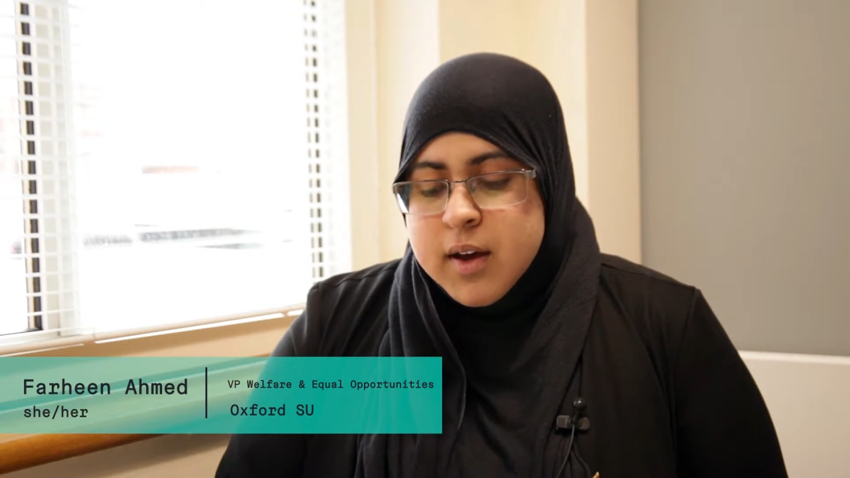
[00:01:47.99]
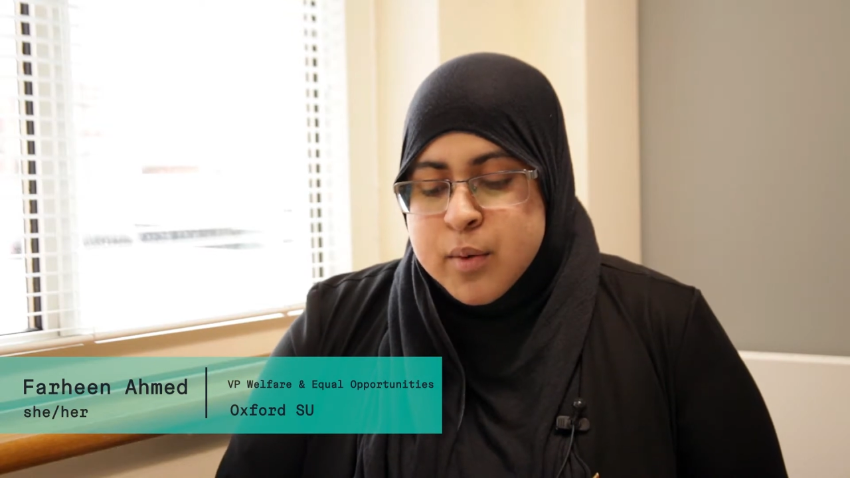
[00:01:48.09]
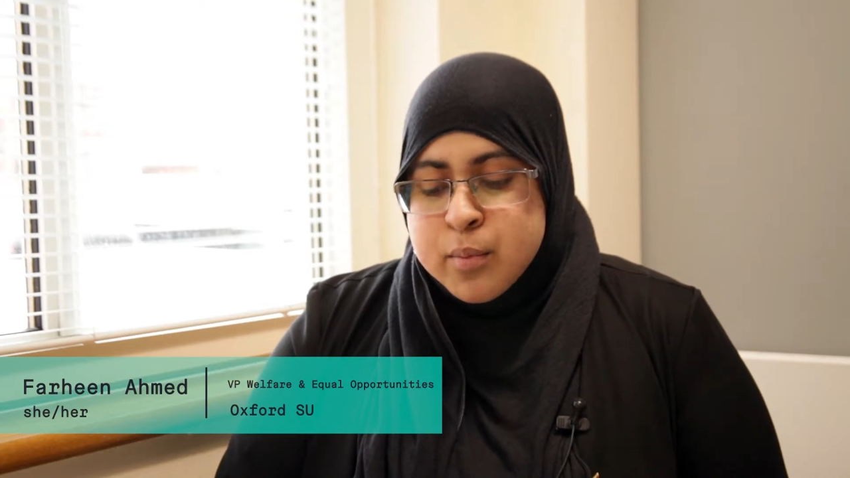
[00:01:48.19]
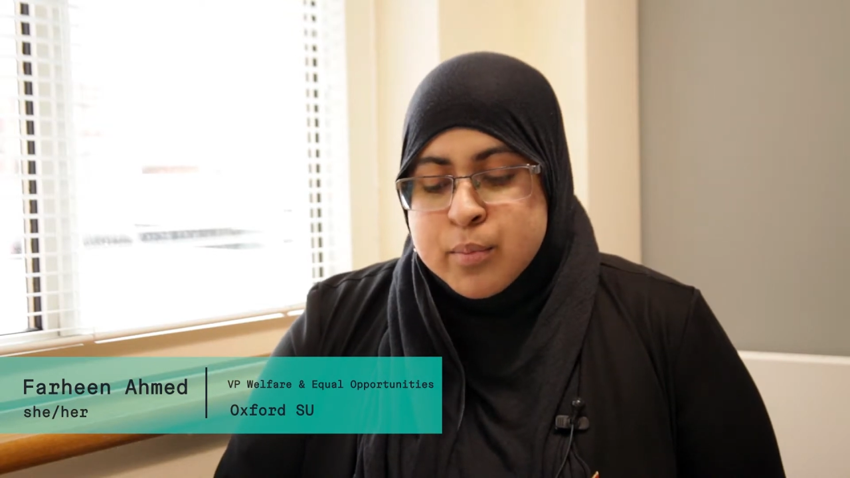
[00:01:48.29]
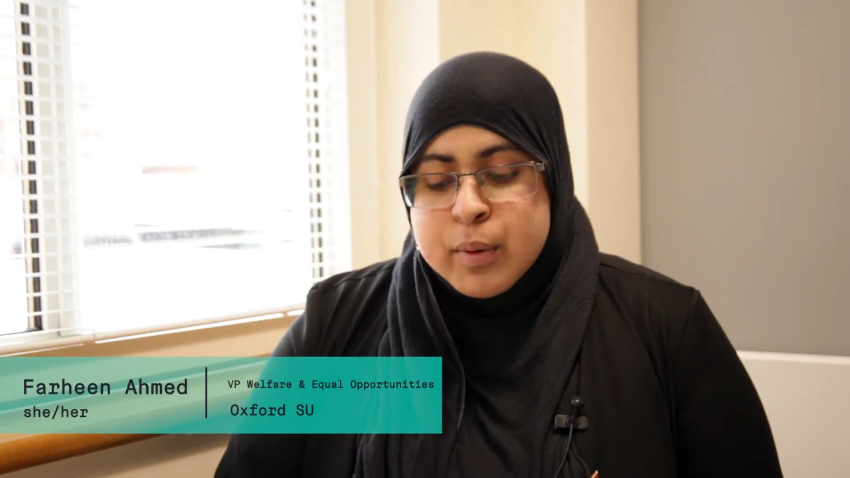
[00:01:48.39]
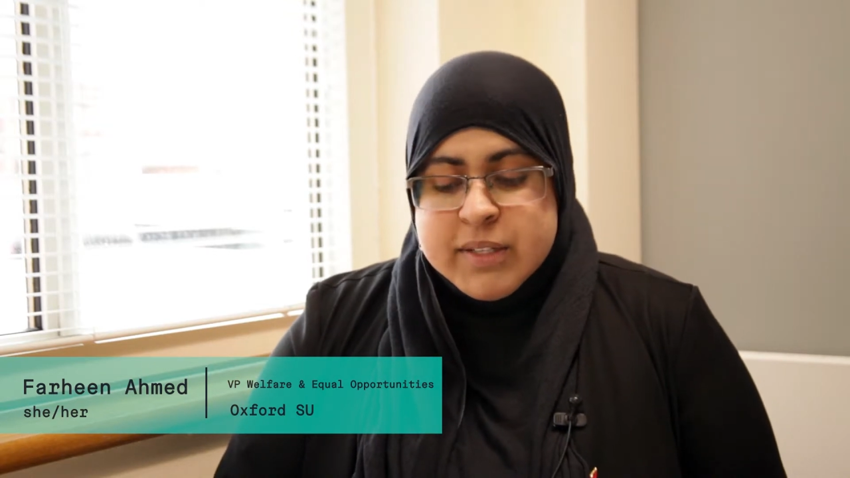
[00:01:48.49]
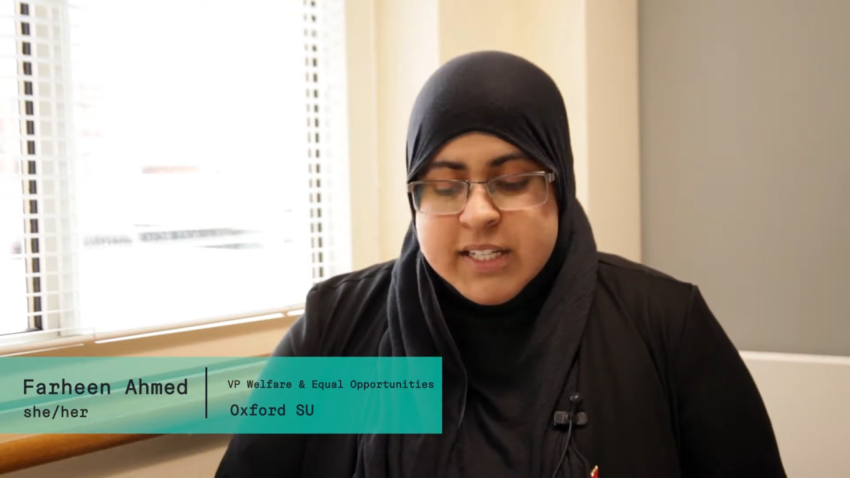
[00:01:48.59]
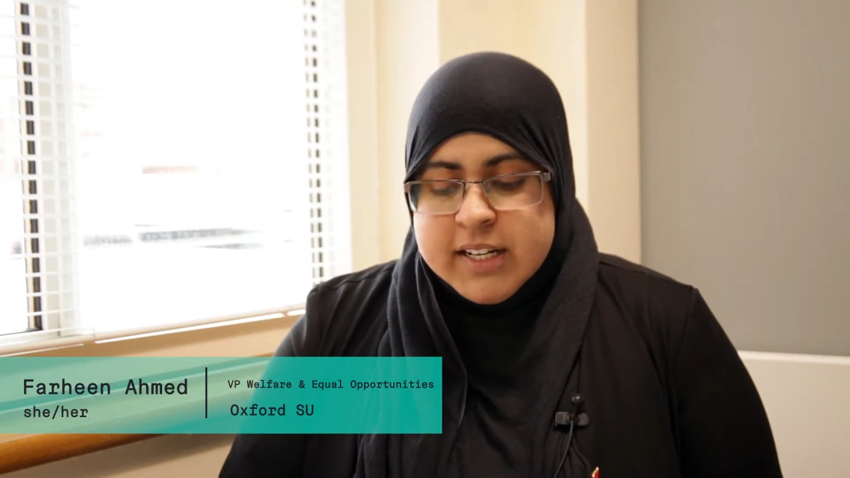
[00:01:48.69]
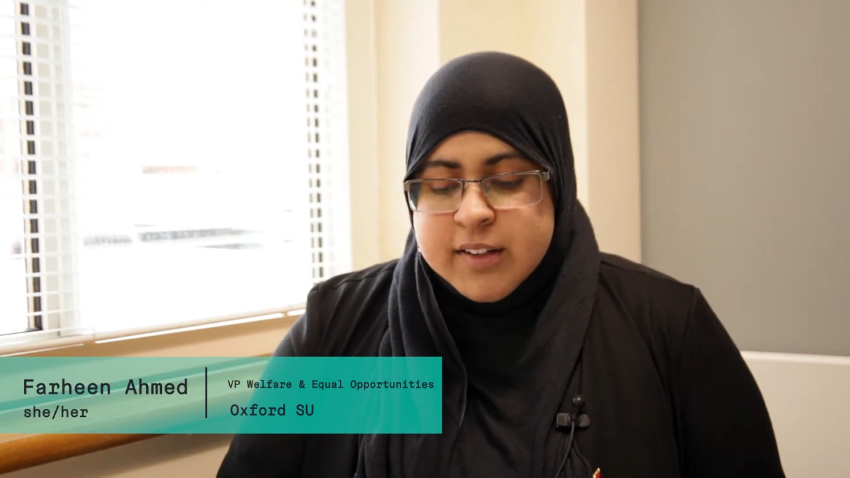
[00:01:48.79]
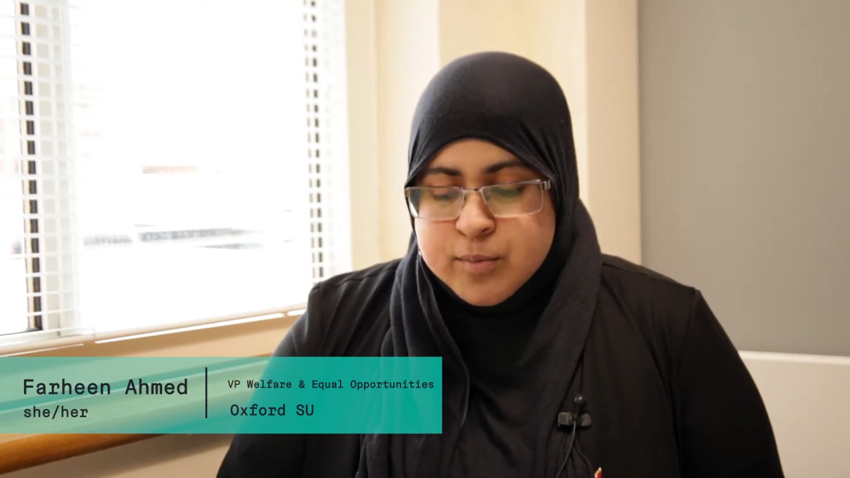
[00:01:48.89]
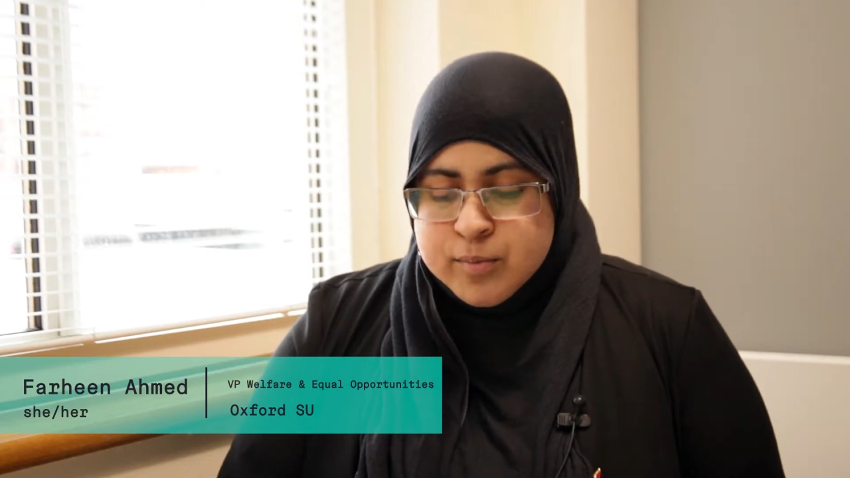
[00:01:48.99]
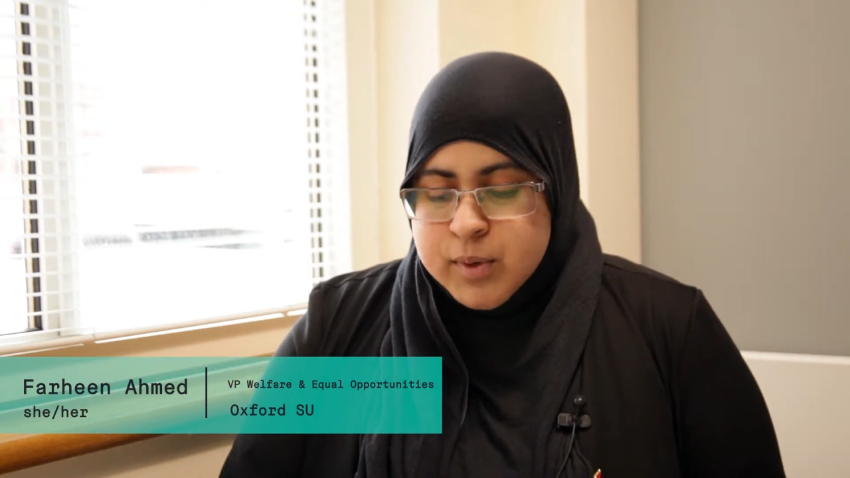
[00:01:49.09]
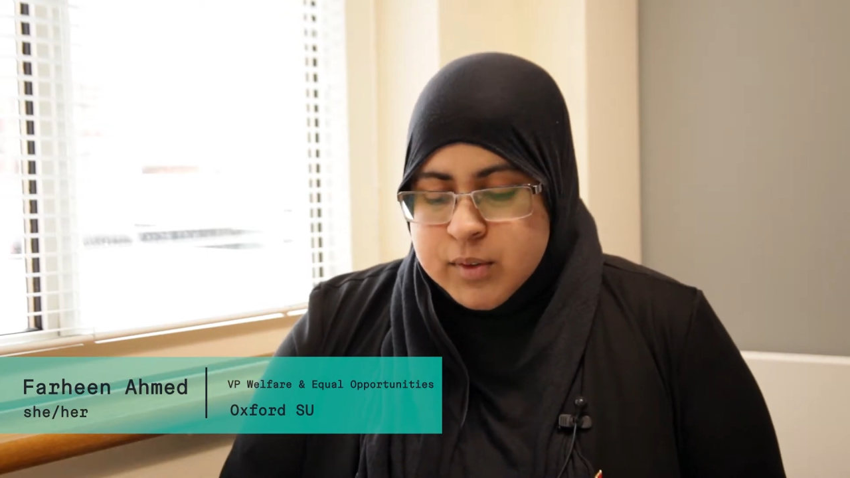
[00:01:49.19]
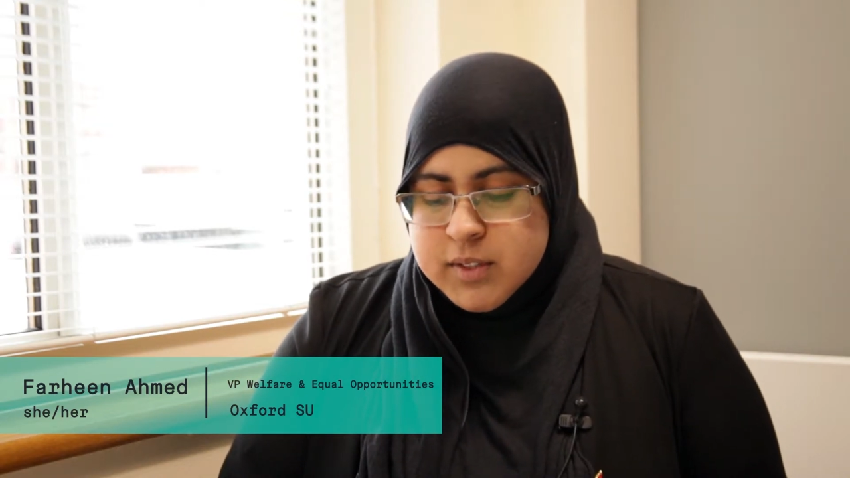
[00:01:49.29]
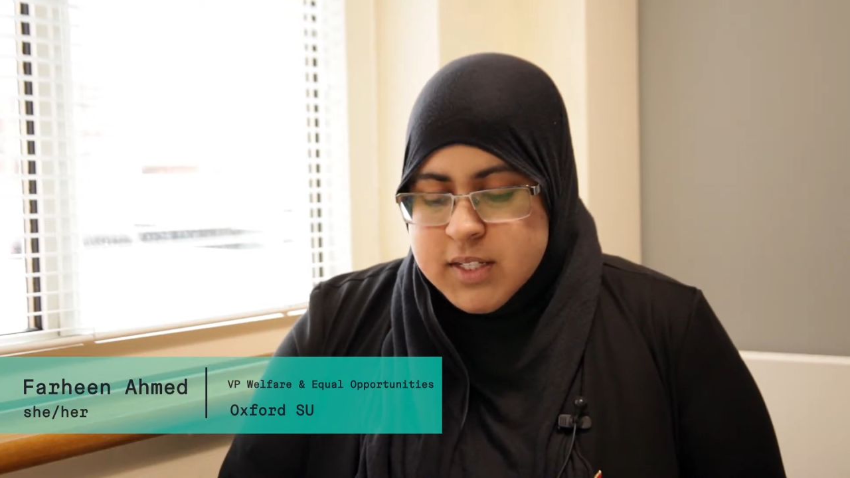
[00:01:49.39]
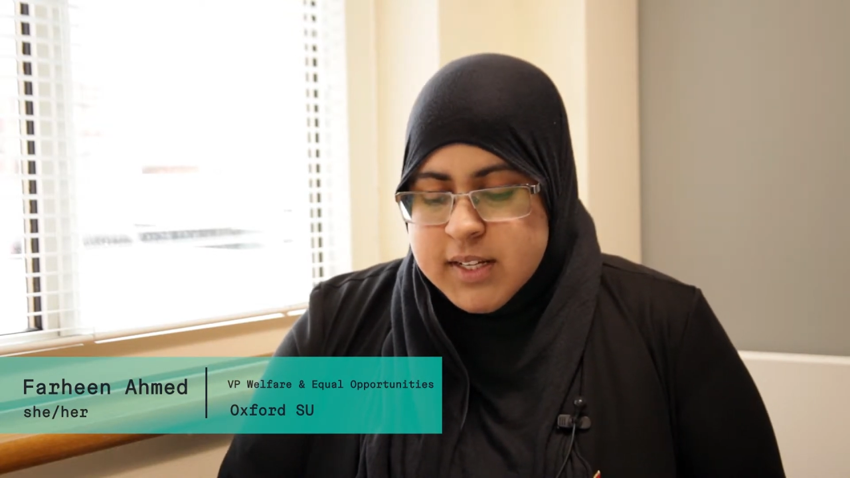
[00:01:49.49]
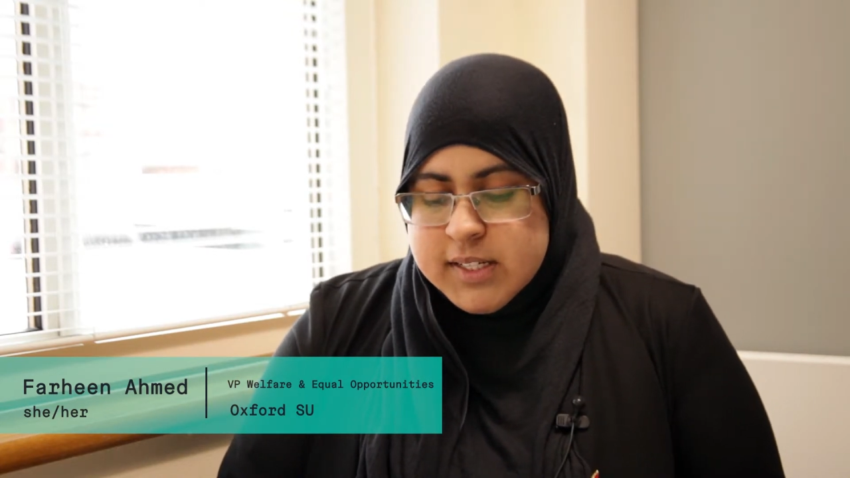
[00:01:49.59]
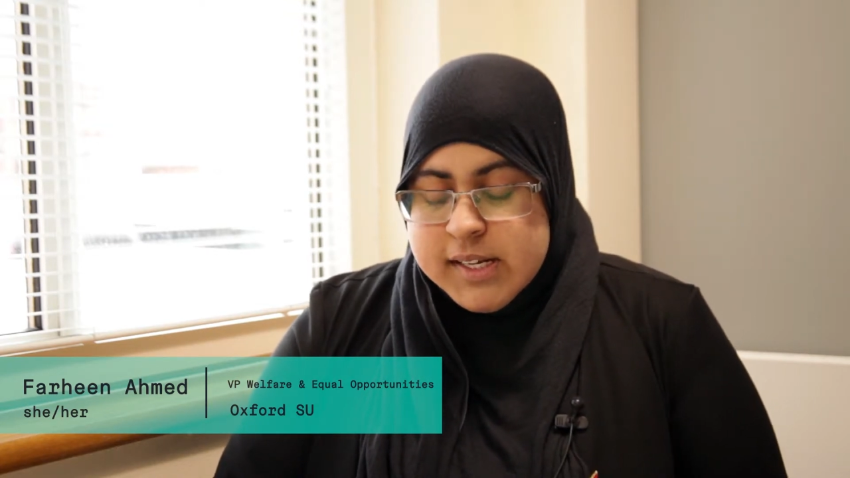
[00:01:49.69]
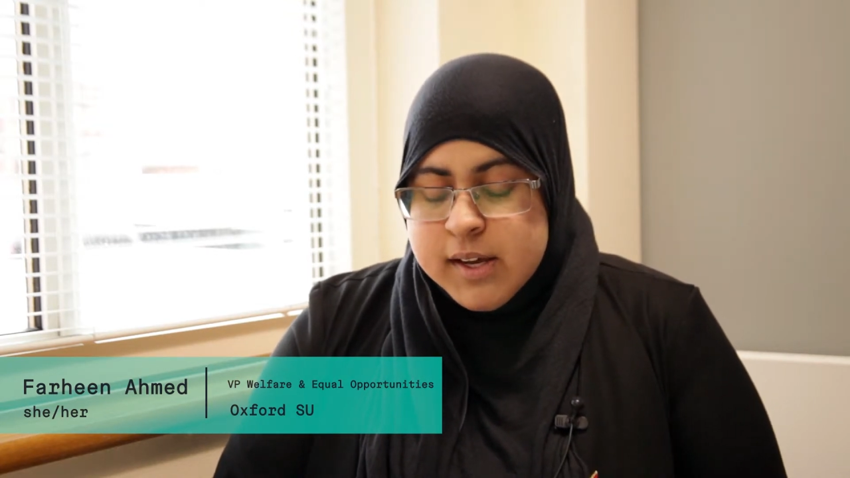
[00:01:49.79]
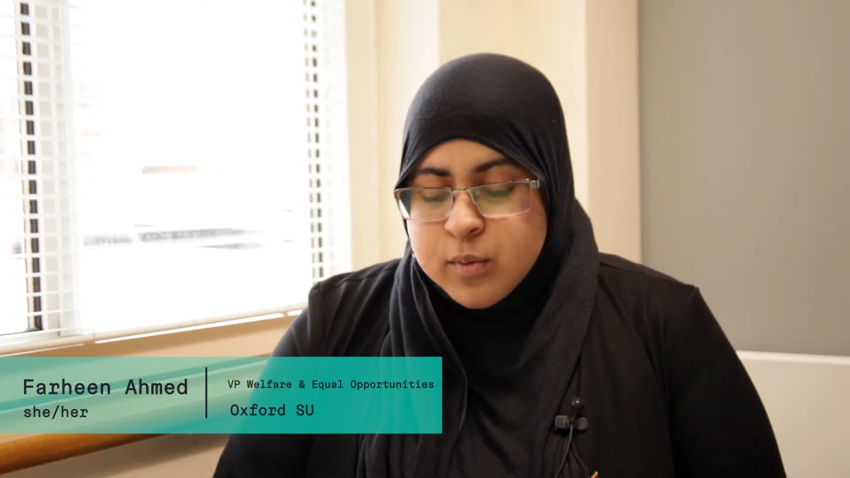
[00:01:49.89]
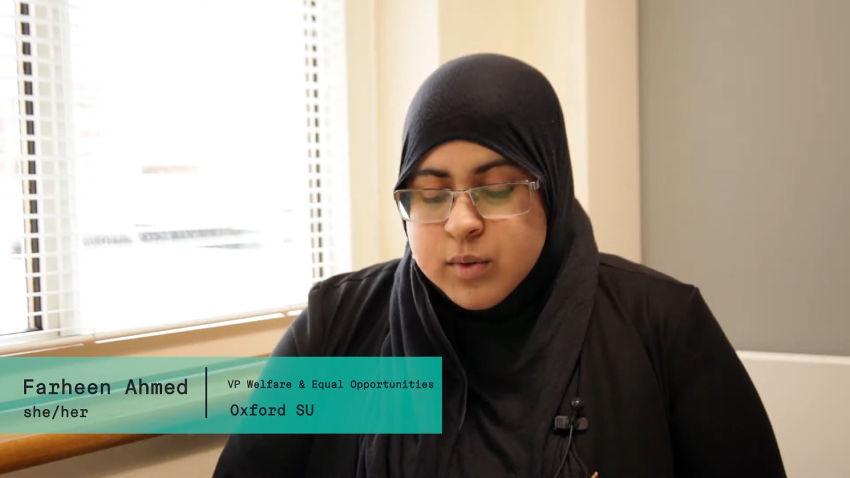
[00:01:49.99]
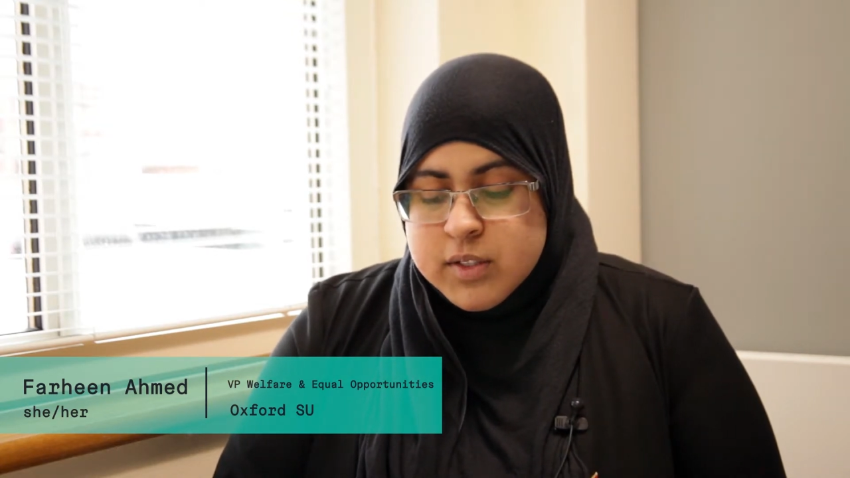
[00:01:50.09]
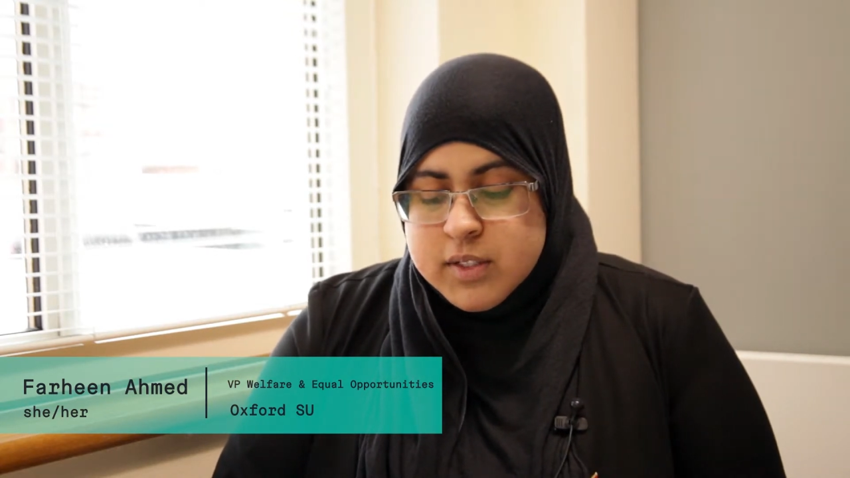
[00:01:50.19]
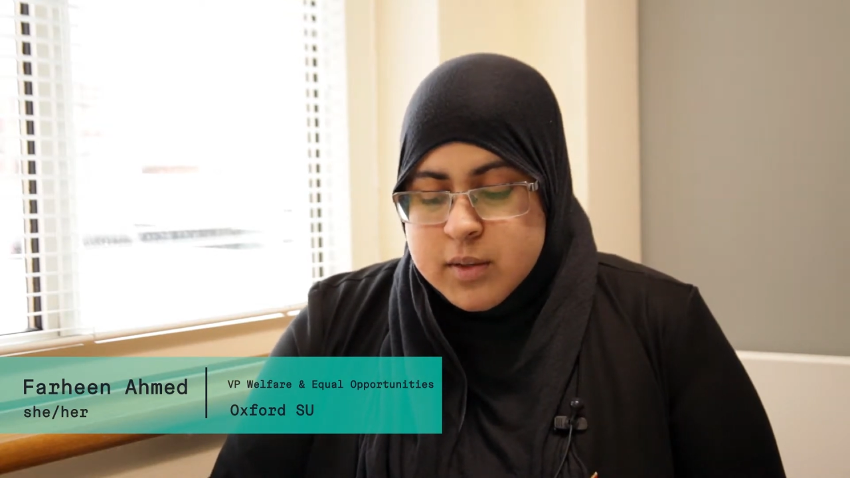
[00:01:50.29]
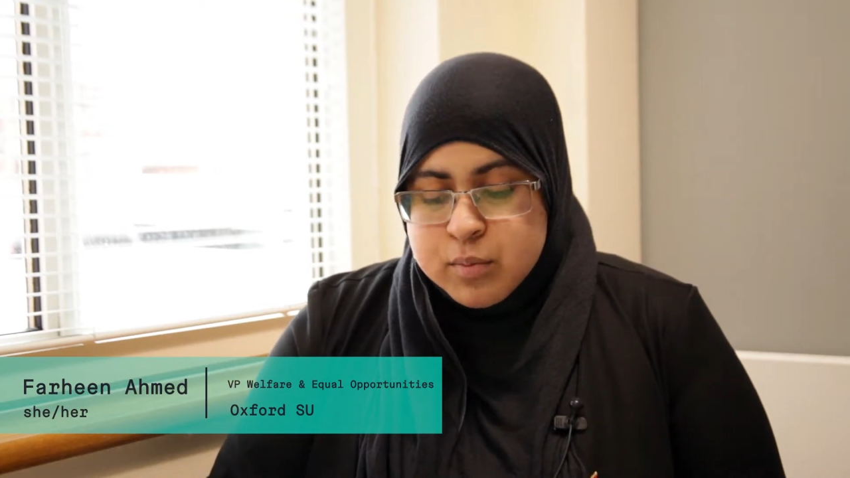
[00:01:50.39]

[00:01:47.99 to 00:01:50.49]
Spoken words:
but particularly on Saturday was